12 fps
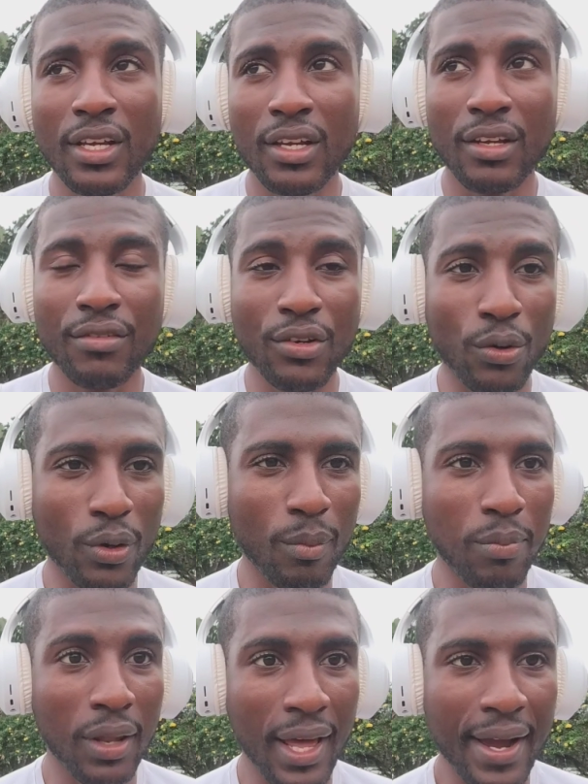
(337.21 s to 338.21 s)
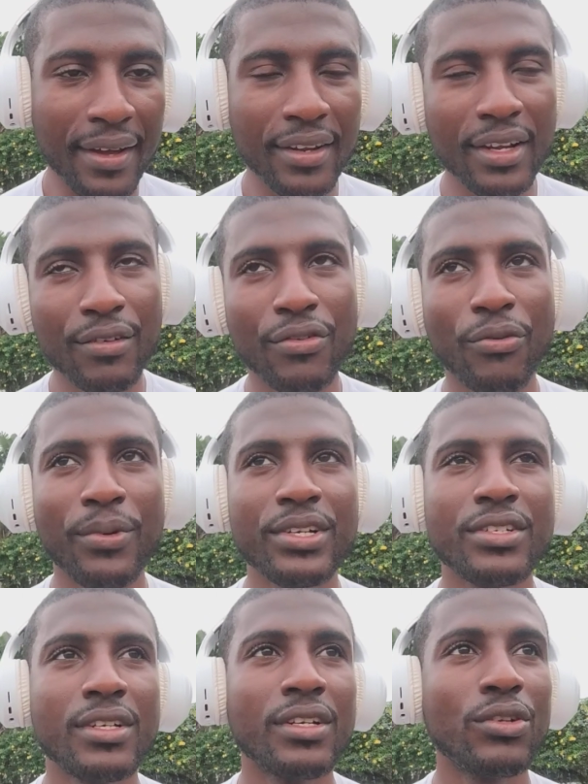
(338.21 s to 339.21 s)
If you don't apply the
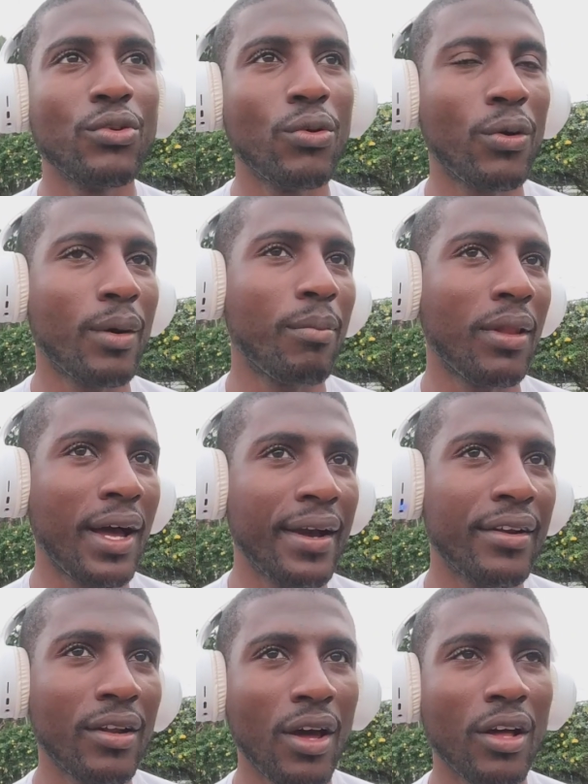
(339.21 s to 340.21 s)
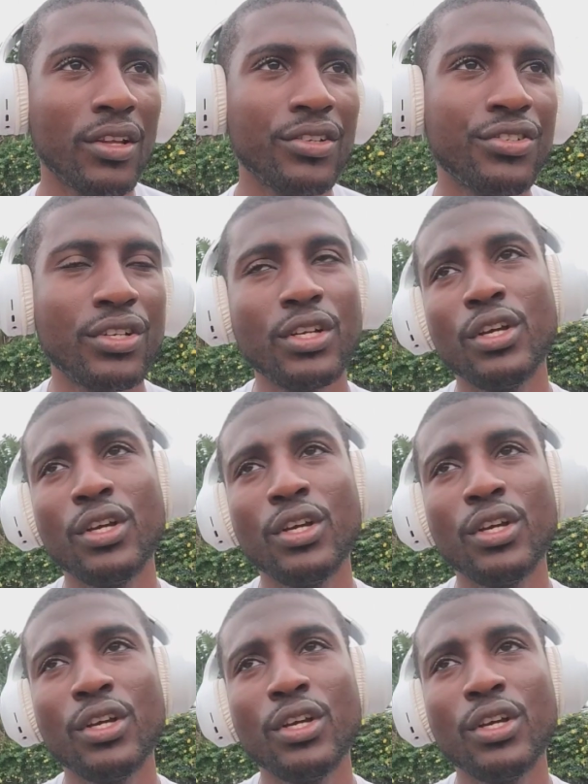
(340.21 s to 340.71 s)
information, you don't apply the knowledge,